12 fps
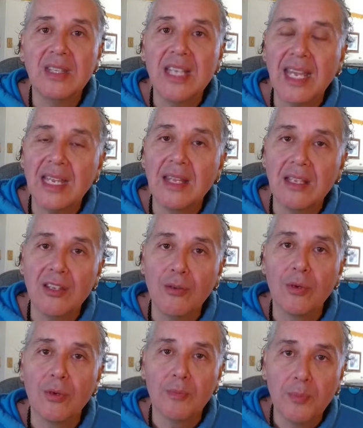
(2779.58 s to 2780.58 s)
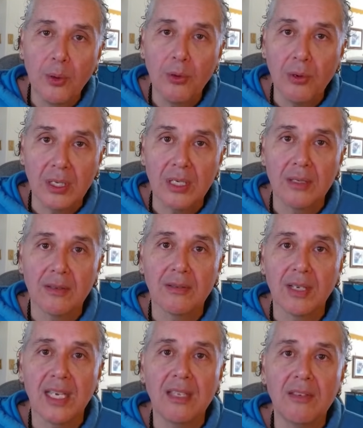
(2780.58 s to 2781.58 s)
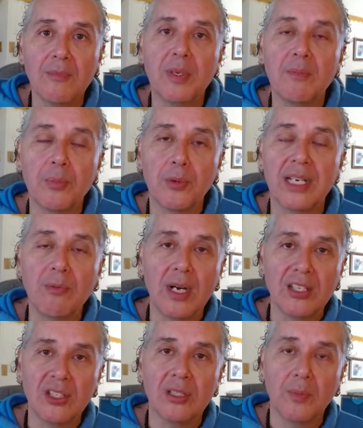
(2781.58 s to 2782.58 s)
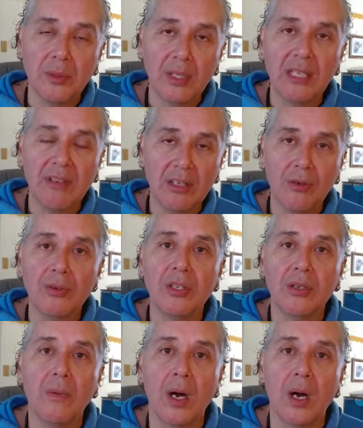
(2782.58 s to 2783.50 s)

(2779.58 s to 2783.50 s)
day that you were born. Okay, you've been brainwashed into believing who you